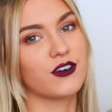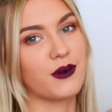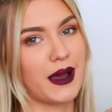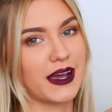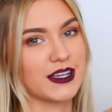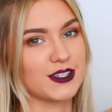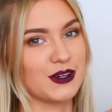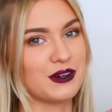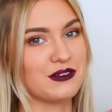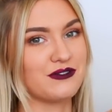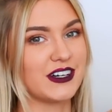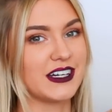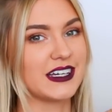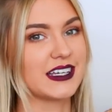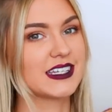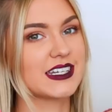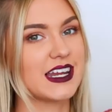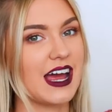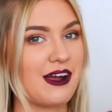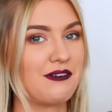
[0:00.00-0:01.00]
from I Saw It
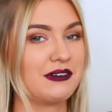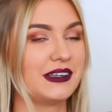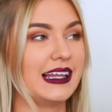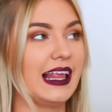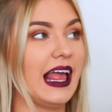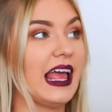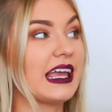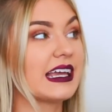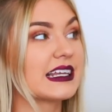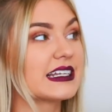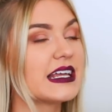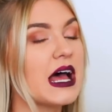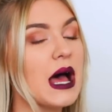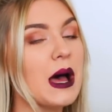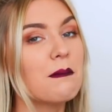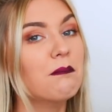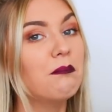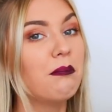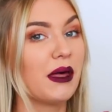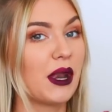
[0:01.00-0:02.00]
First I really liked,
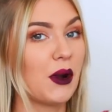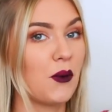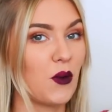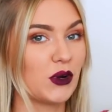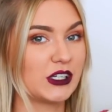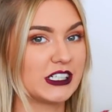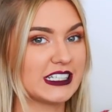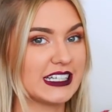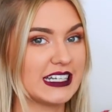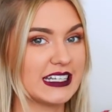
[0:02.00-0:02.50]
but I wanted